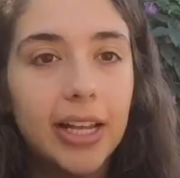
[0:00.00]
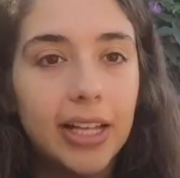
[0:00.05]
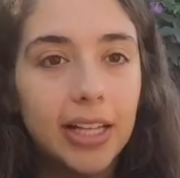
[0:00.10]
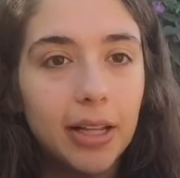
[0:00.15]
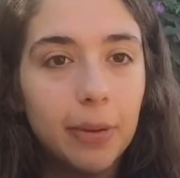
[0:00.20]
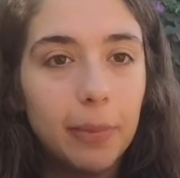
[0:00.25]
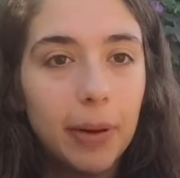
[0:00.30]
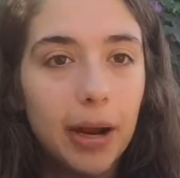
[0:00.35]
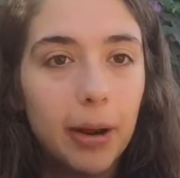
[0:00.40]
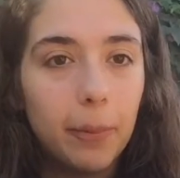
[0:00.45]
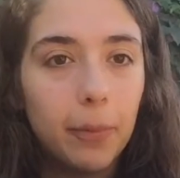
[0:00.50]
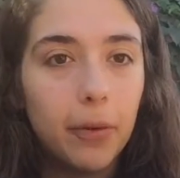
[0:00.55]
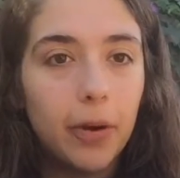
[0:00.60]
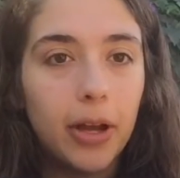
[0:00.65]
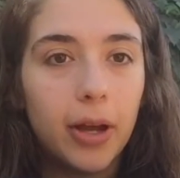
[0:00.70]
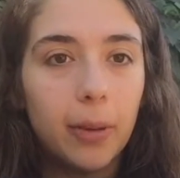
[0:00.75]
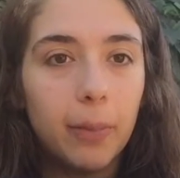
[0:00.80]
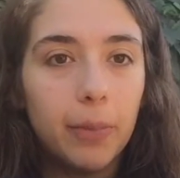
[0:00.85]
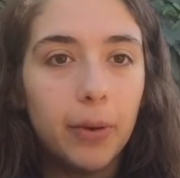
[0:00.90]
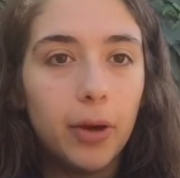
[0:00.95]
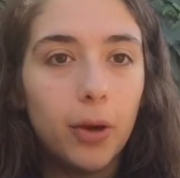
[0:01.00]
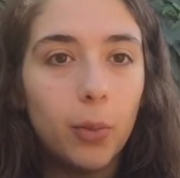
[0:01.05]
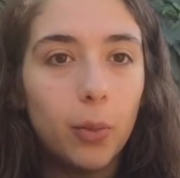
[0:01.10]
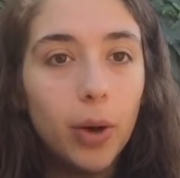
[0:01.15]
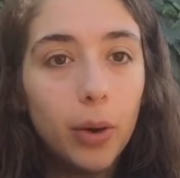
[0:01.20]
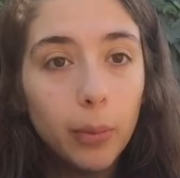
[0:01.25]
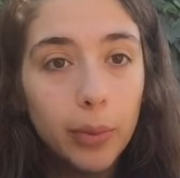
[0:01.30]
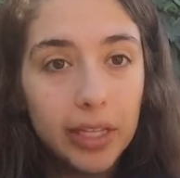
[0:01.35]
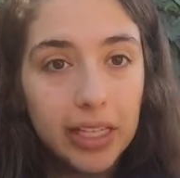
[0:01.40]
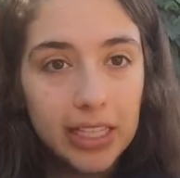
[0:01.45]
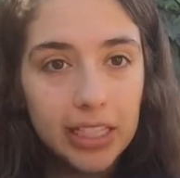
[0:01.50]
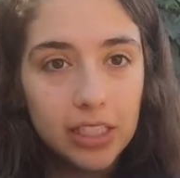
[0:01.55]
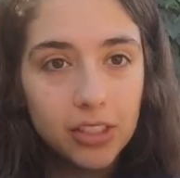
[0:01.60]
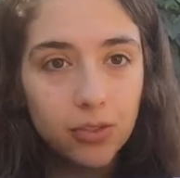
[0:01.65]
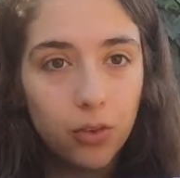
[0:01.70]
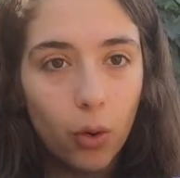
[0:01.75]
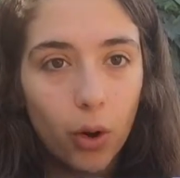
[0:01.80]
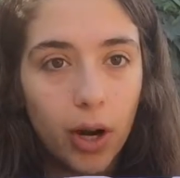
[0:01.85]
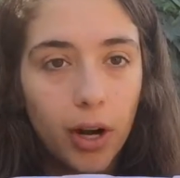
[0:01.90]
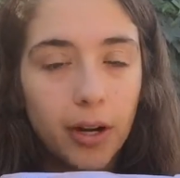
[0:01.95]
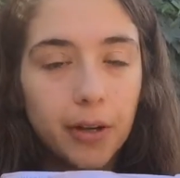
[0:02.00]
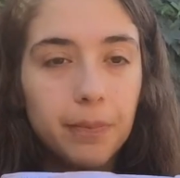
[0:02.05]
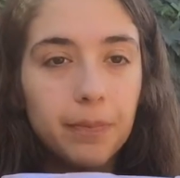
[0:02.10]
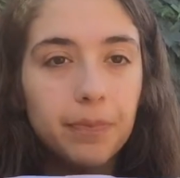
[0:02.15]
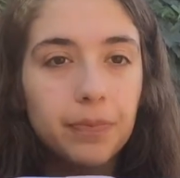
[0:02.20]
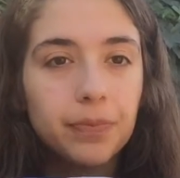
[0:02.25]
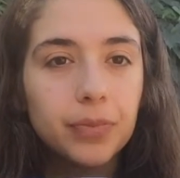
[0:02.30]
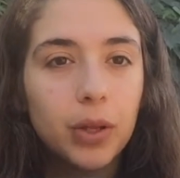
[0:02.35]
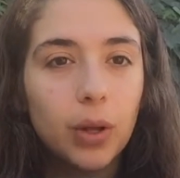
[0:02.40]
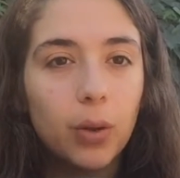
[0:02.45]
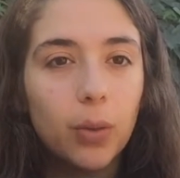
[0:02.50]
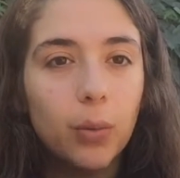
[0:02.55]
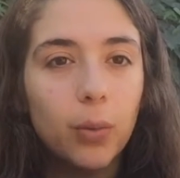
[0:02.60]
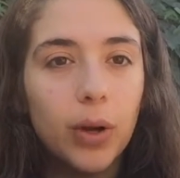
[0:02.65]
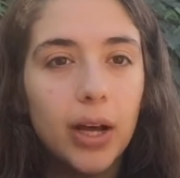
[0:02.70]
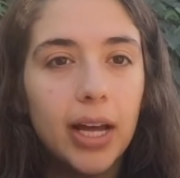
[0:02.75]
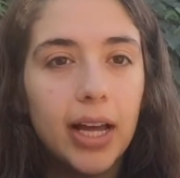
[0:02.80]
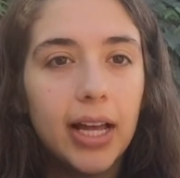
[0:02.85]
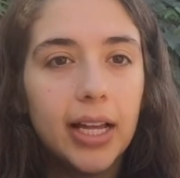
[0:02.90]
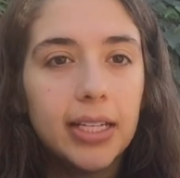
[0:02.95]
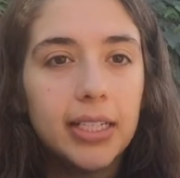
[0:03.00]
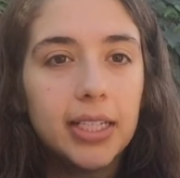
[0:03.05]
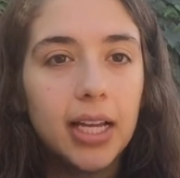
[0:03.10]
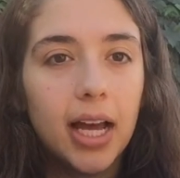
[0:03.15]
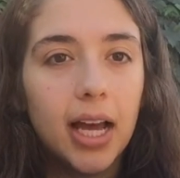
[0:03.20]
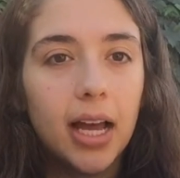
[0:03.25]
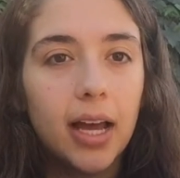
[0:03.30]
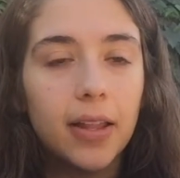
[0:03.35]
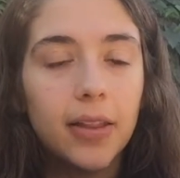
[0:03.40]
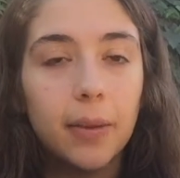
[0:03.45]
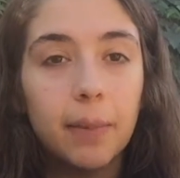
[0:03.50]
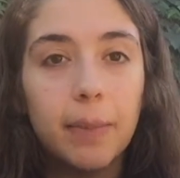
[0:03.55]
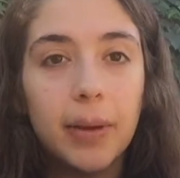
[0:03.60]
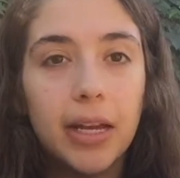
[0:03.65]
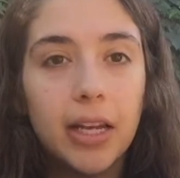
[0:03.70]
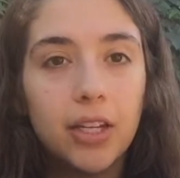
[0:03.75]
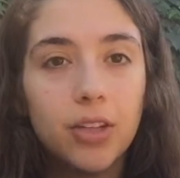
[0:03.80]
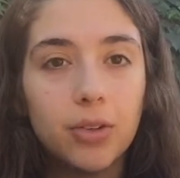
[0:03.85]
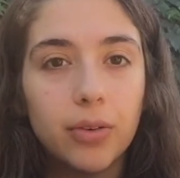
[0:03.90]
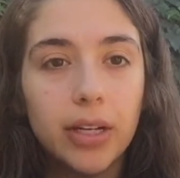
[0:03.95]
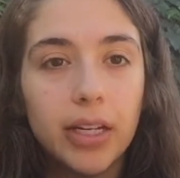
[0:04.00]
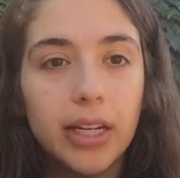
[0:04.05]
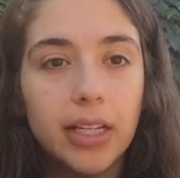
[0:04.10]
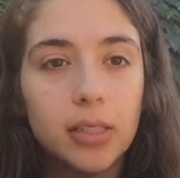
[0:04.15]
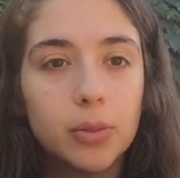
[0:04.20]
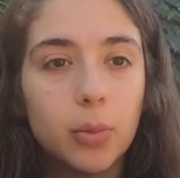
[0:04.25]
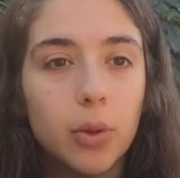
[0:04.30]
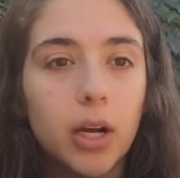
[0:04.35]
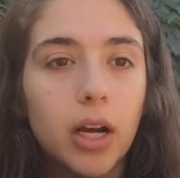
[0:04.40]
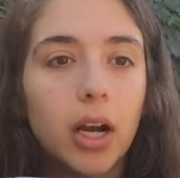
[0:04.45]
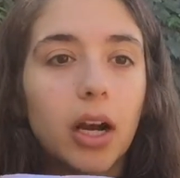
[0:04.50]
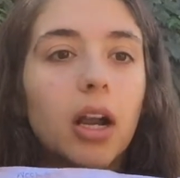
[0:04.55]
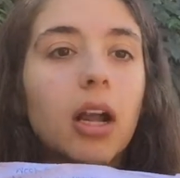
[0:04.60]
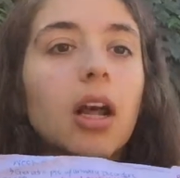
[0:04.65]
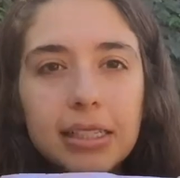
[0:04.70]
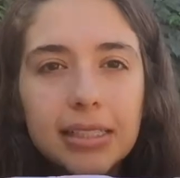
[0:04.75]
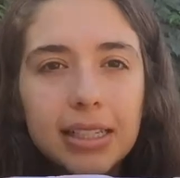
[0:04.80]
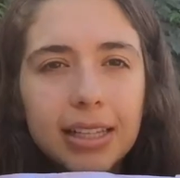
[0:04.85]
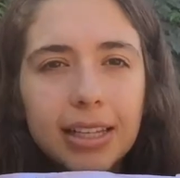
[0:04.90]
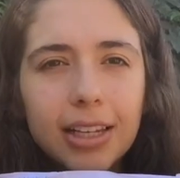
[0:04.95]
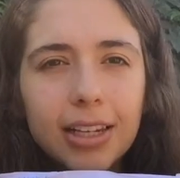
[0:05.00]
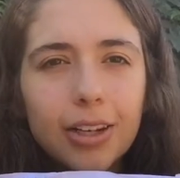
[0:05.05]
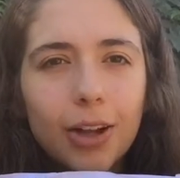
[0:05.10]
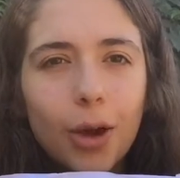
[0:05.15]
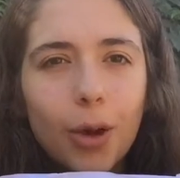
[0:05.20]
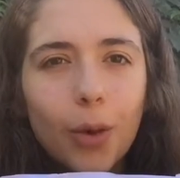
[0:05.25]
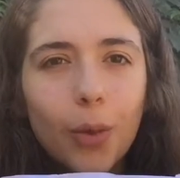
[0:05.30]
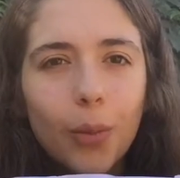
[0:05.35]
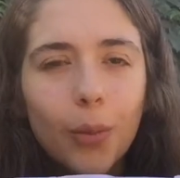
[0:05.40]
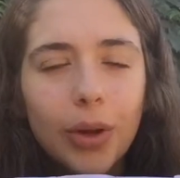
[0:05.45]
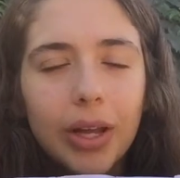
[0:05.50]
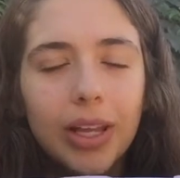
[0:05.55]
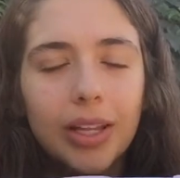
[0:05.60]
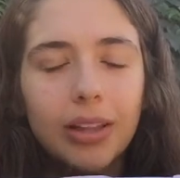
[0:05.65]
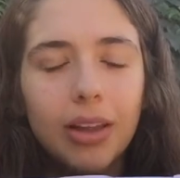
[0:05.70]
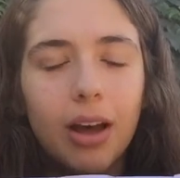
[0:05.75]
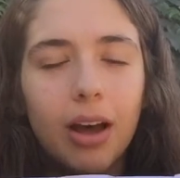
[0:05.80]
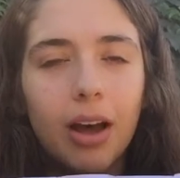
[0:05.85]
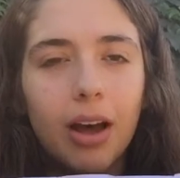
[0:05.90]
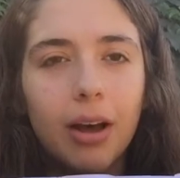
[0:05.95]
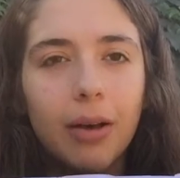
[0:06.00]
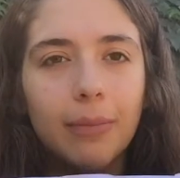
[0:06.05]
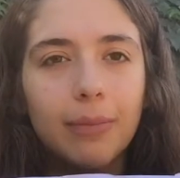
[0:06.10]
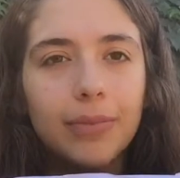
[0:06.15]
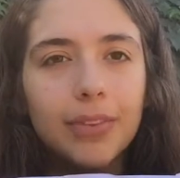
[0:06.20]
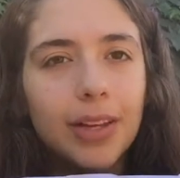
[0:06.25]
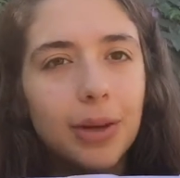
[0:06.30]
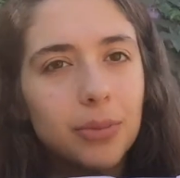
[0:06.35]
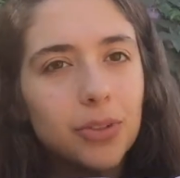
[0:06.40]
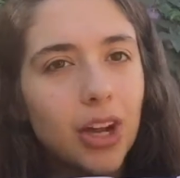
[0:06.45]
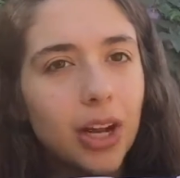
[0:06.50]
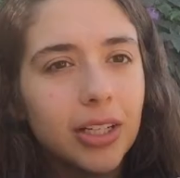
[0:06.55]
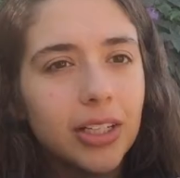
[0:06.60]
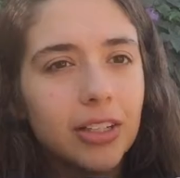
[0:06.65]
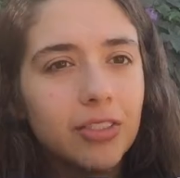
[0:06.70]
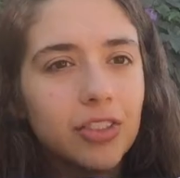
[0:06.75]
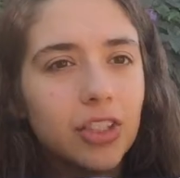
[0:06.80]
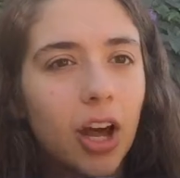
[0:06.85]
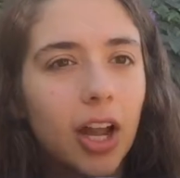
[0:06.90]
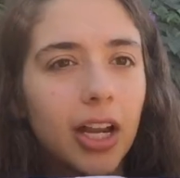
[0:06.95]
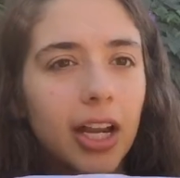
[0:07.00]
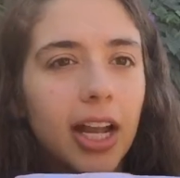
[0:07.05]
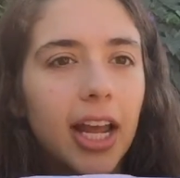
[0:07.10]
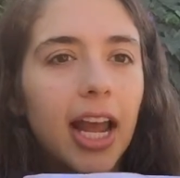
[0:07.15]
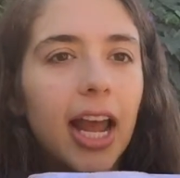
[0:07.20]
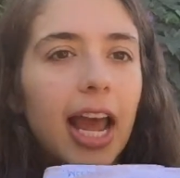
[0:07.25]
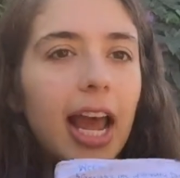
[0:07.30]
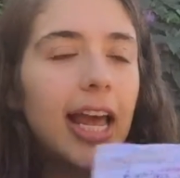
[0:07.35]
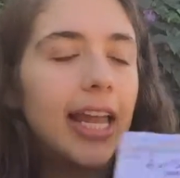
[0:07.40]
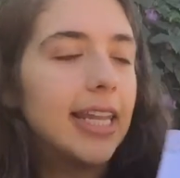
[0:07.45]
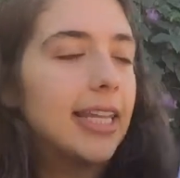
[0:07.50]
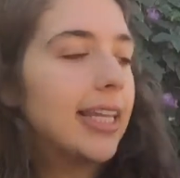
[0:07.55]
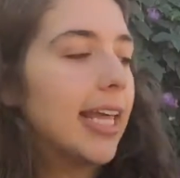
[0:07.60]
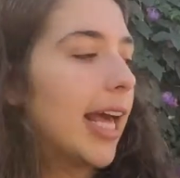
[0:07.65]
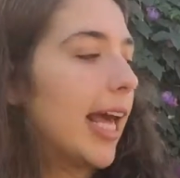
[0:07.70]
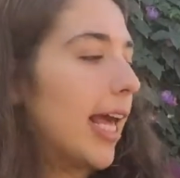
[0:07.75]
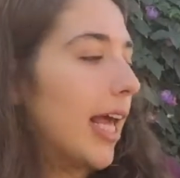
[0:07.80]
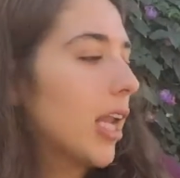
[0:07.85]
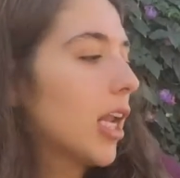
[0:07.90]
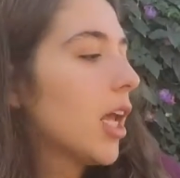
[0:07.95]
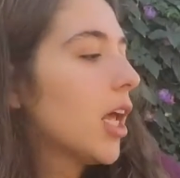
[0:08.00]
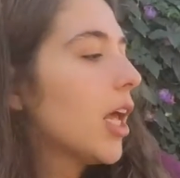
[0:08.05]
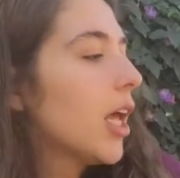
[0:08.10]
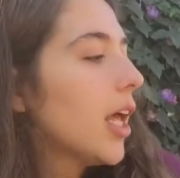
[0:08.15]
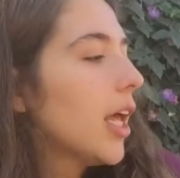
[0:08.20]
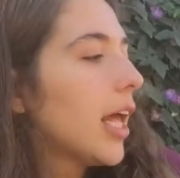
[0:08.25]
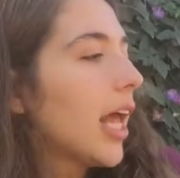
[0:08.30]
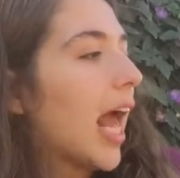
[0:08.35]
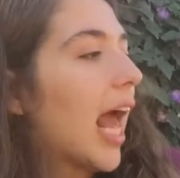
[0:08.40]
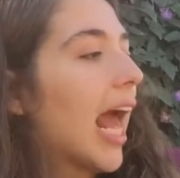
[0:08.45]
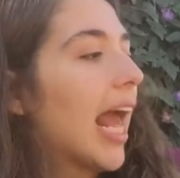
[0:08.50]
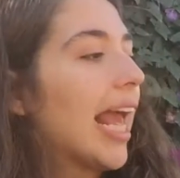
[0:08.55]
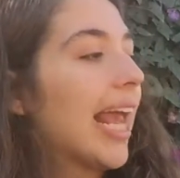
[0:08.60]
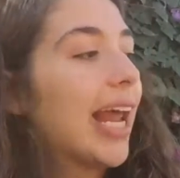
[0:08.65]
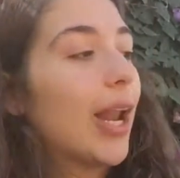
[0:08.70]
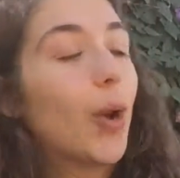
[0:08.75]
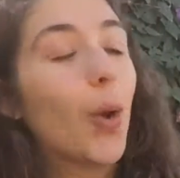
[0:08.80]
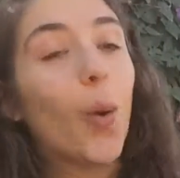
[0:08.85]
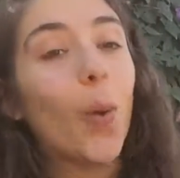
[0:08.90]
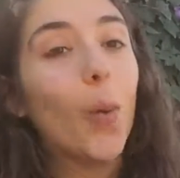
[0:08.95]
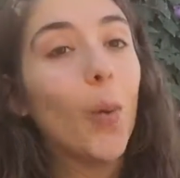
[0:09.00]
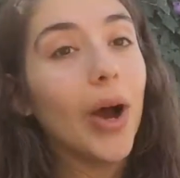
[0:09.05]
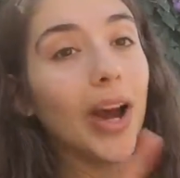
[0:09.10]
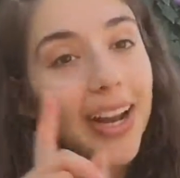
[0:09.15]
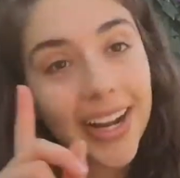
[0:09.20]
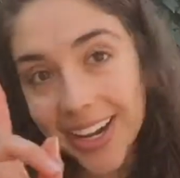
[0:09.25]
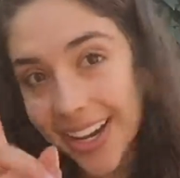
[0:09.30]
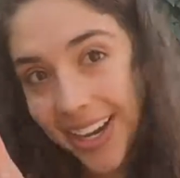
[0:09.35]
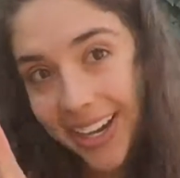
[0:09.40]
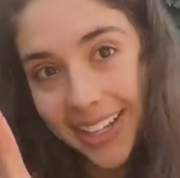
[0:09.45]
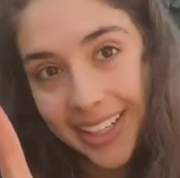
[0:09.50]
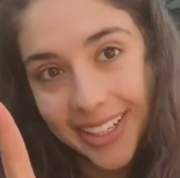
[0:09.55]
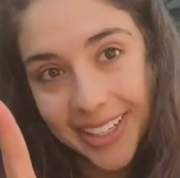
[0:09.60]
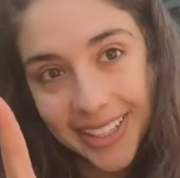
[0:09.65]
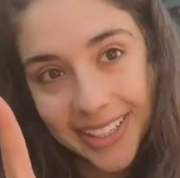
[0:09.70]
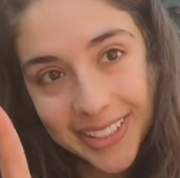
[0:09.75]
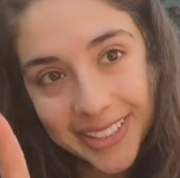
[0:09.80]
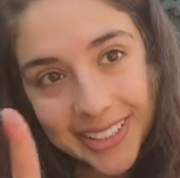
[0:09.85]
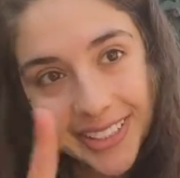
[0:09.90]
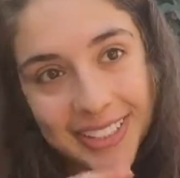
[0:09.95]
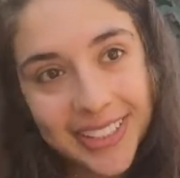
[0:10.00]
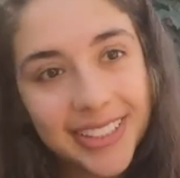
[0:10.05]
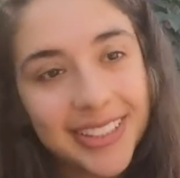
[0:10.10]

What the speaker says: In the PowerPoint, I'll put what week it's for, what the page readings were, sticky note with the objectives on it, and then in one color,